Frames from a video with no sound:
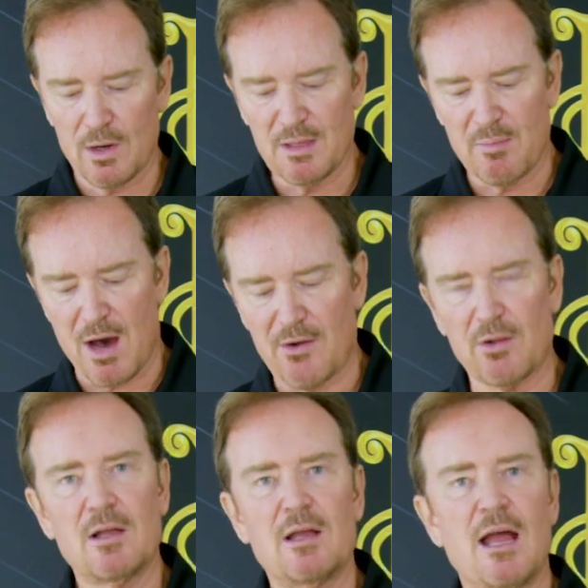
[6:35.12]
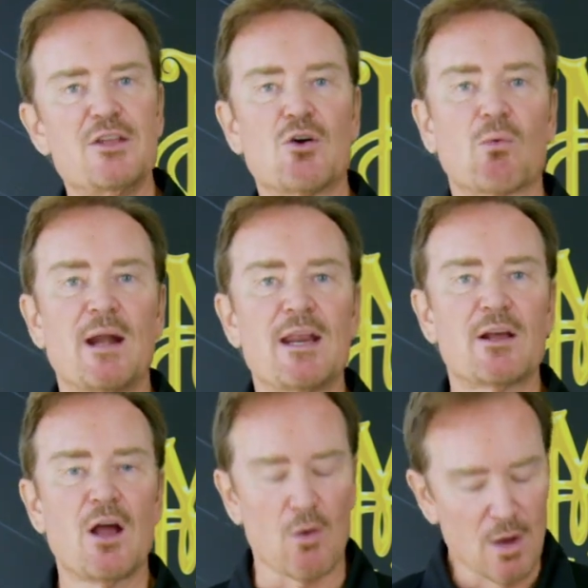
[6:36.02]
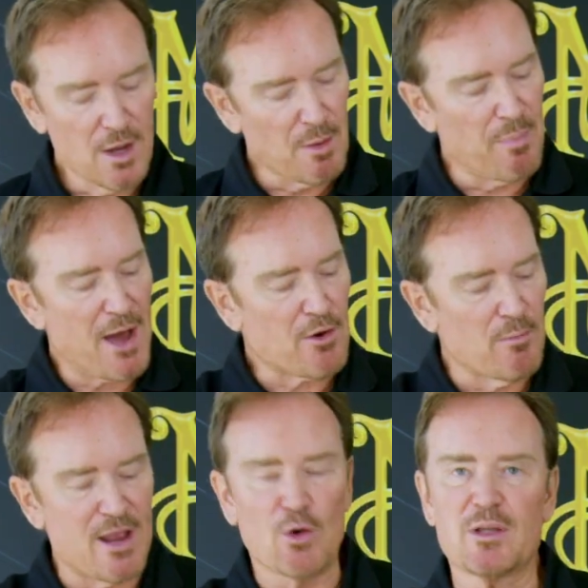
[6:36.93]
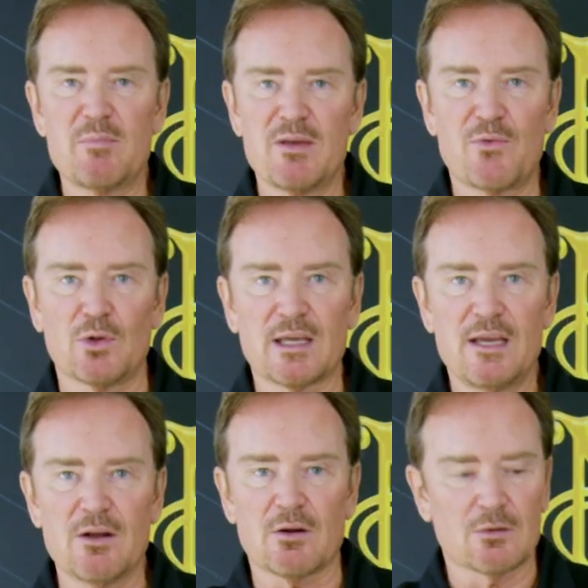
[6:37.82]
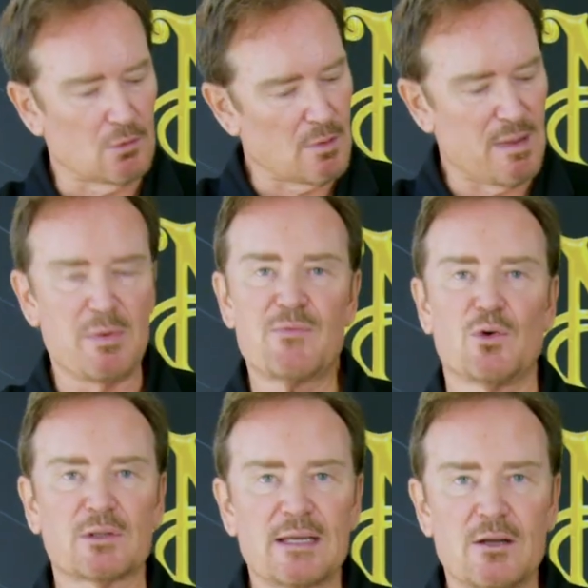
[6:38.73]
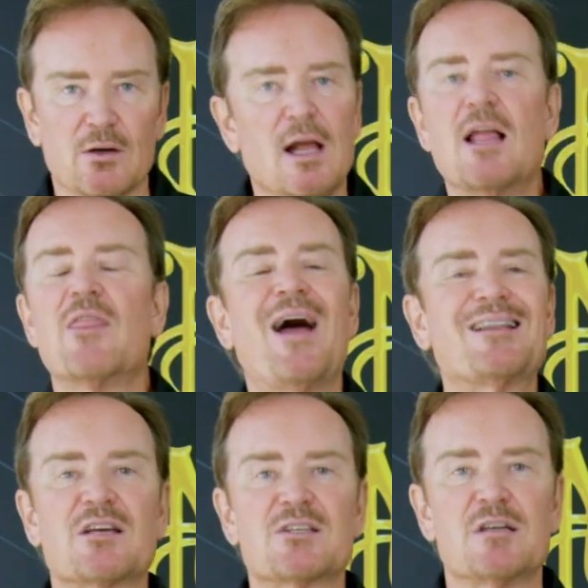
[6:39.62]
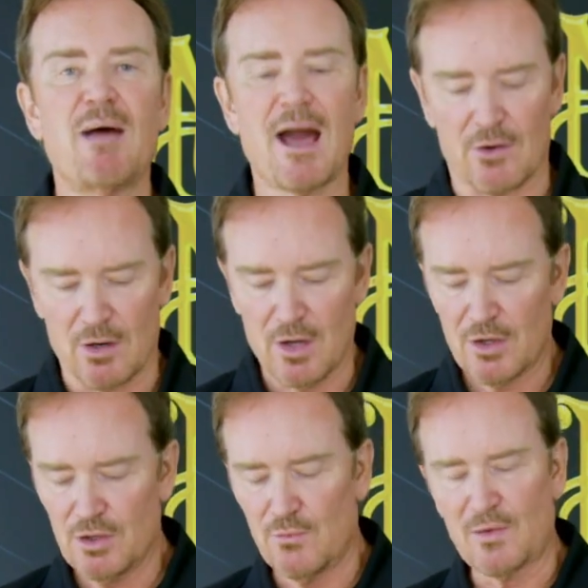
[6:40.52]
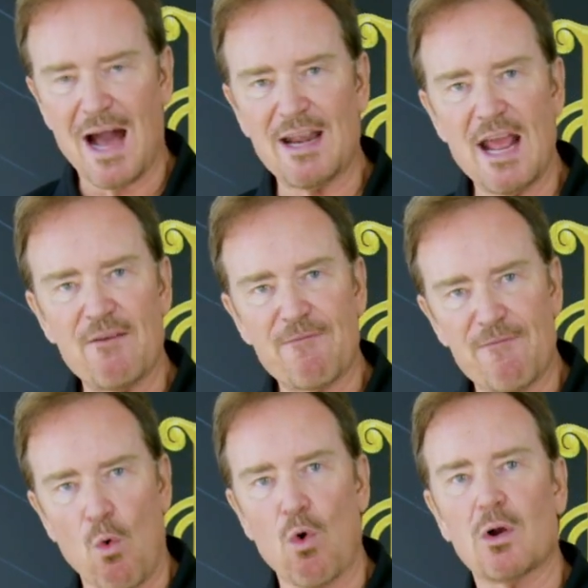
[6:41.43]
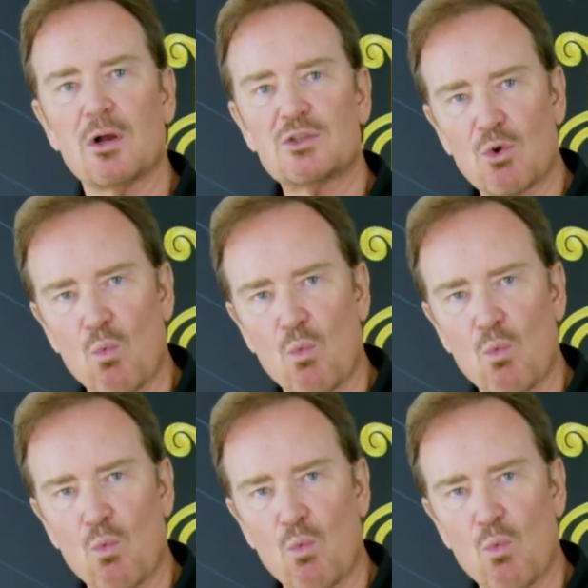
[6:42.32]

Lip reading: it in the bottle, and you're ready to go. The bottle may only be full to here, or it may be full to here. That doesn't matter. You've got a 4 to